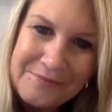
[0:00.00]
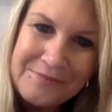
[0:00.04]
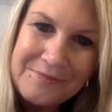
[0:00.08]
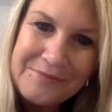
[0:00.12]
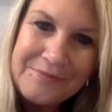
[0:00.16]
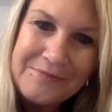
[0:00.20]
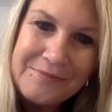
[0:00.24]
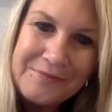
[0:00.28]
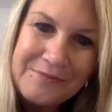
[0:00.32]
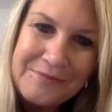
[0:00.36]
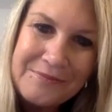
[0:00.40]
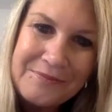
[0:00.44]

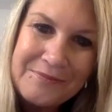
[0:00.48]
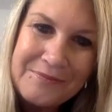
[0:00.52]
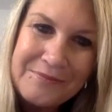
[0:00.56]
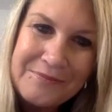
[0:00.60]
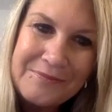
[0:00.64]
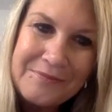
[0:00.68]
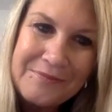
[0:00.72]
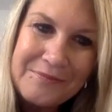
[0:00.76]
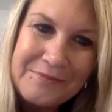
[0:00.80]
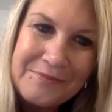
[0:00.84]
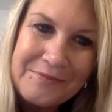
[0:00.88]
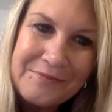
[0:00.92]

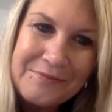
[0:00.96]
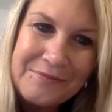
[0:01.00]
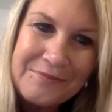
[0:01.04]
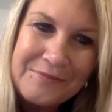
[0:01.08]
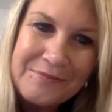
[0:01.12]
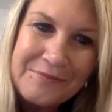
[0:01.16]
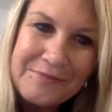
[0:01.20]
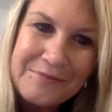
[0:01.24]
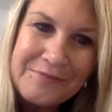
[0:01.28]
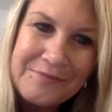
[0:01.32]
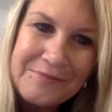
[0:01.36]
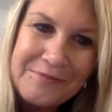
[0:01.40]

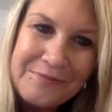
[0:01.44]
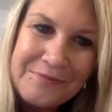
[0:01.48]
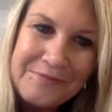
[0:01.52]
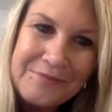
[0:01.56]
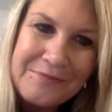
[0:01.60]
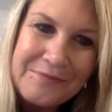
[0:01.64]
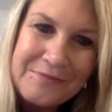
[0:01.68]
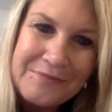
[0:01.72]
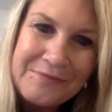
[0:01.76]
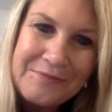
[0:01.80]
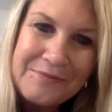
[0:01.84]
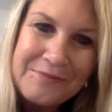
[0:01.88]

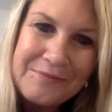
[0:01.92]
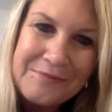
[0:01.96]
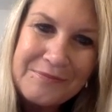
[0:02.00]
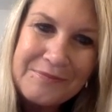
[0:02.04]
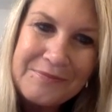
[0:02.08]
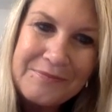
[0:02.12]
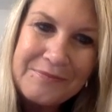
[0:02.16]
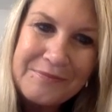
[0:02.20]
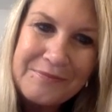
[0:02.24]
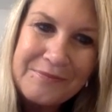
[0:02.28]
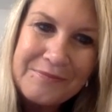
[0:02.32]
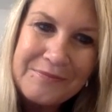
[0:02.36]

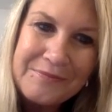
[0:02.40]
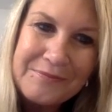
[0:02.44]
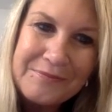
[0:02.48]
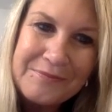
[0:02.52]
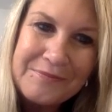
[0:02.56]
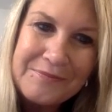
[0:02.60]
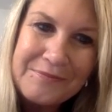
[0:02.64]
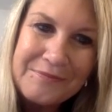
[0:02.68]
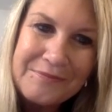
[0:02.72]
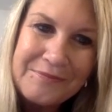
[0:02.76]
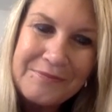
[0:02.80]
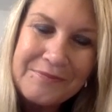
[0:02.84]

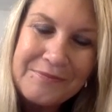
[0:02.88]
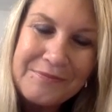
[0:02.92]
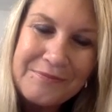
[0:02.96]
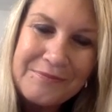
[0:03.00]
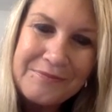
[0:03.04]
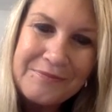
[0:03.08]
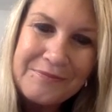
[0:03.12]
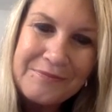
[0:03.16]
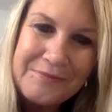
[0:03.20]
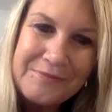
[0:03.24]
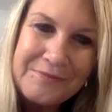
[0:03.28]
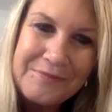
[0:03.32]

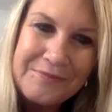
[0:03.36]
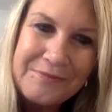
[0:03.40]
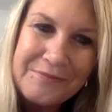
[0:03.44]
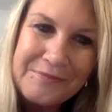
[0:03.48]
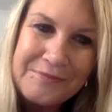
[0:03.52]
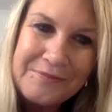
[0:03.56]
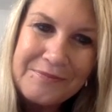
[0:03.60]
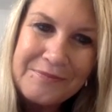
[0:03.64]
(silent)